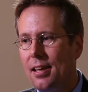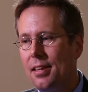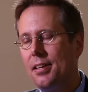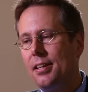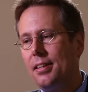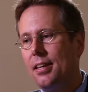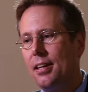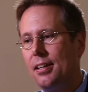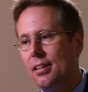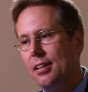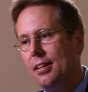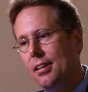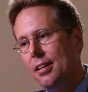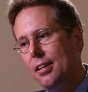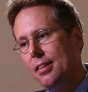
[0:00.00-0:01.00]
I think that
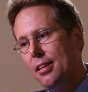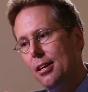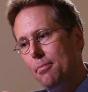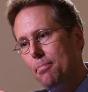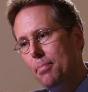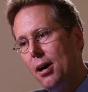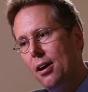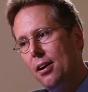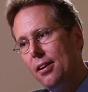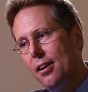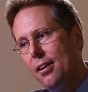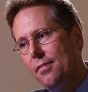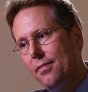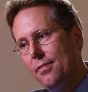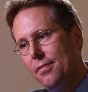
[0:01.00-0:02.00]
part
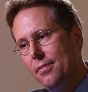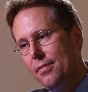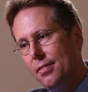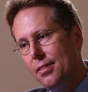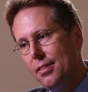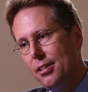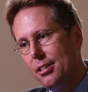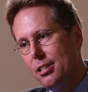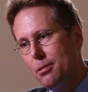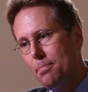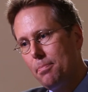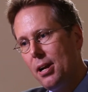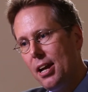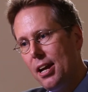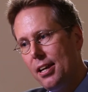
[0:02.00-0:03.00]
of the
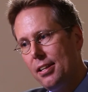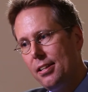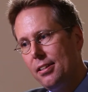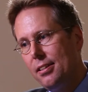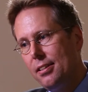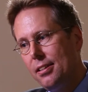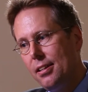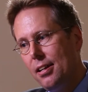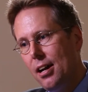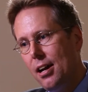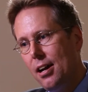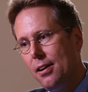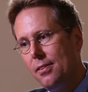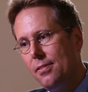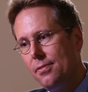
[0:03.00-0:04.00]
spread
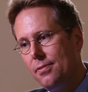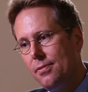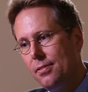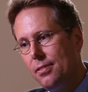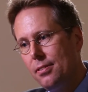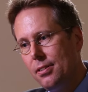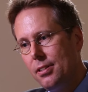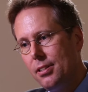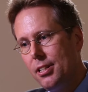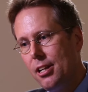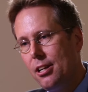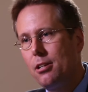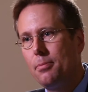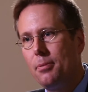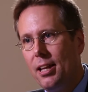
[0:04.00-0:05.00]
of
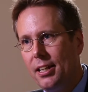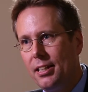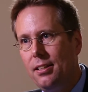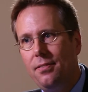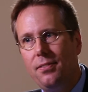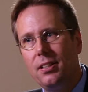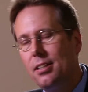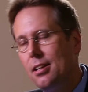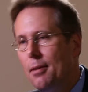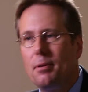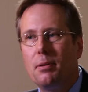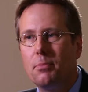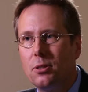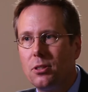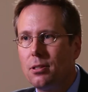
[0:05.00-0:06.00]
charitable activities, I
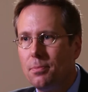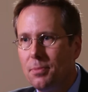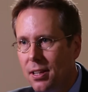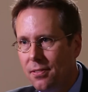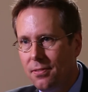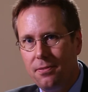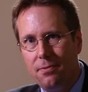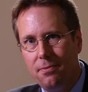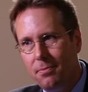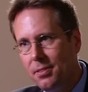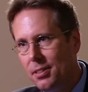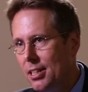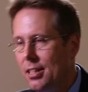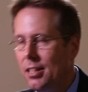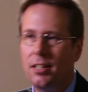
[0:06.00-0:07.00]
mean, Muslims have
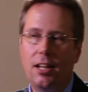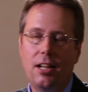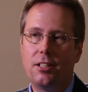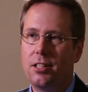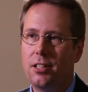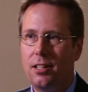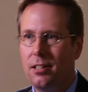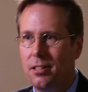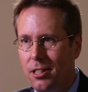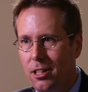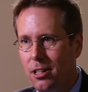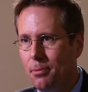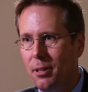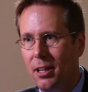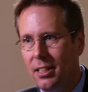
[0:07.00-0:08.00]
engaged in
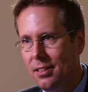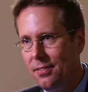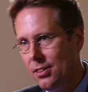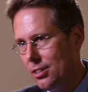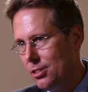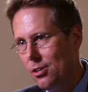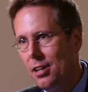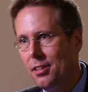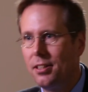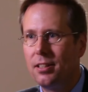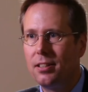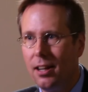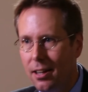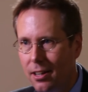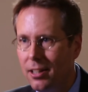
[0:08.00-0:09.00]
charitable activities throughout the
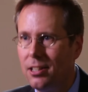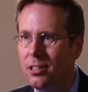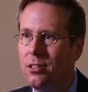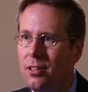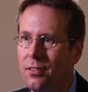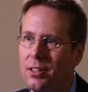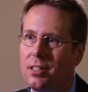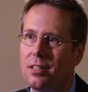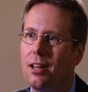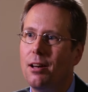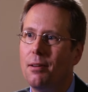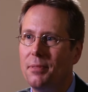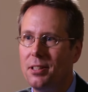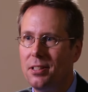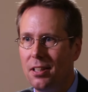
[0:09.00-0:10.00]
entire history of
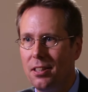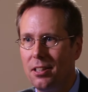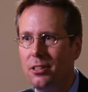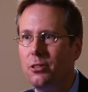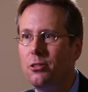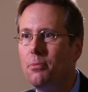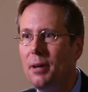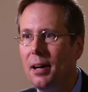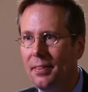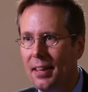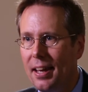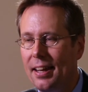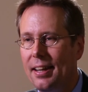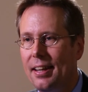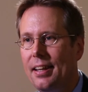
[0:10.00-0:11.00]
Islam. There's nothing new about
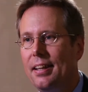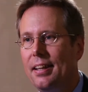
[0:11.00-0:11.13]
that.